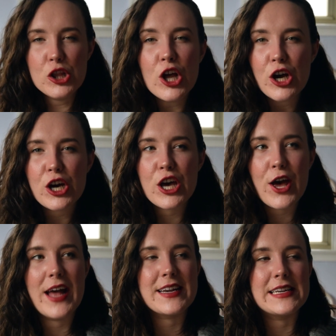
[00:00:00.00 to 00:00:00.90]
look
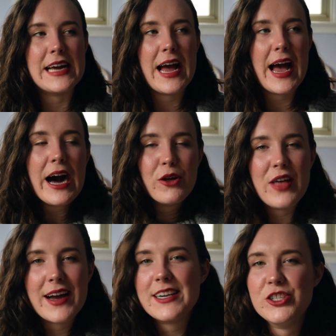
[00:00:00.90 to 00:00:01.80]
and how
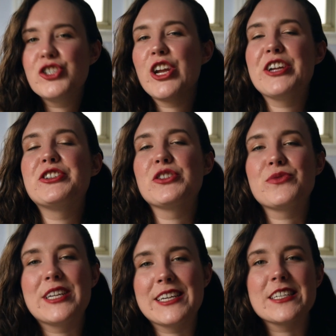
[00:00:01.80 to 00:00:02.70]
that can change the
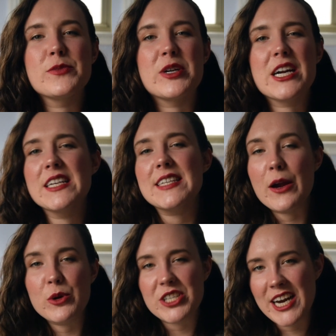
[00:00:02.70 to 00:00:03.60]
reading experience. I
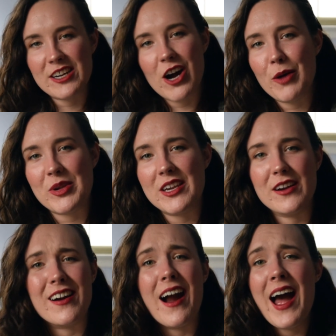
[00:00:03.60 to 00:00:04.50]
wish I had a copy
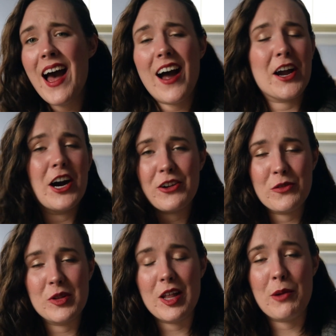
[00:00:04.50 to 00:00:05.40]
here. I got it
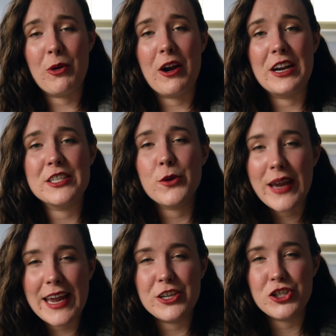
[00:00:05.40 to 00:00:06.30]
from the library, so I
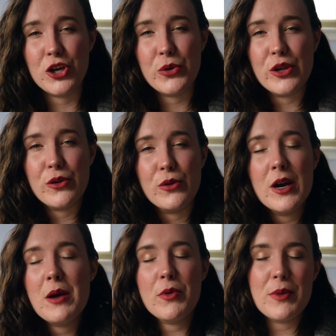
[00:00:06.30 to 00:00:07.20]
can't show you,
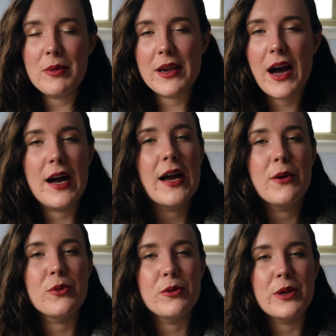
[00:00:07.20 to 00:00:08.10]
but maybe I
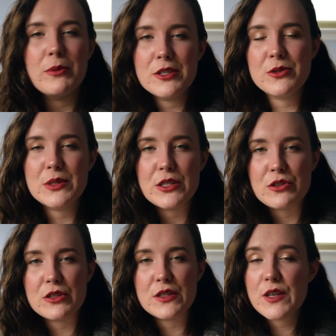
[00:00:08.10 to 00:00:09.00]
will be able to
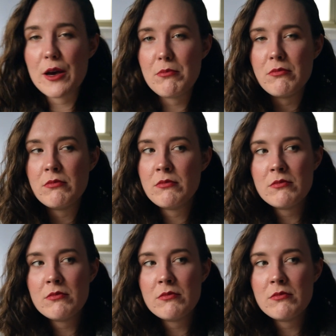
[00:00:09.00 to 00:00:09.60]
insert some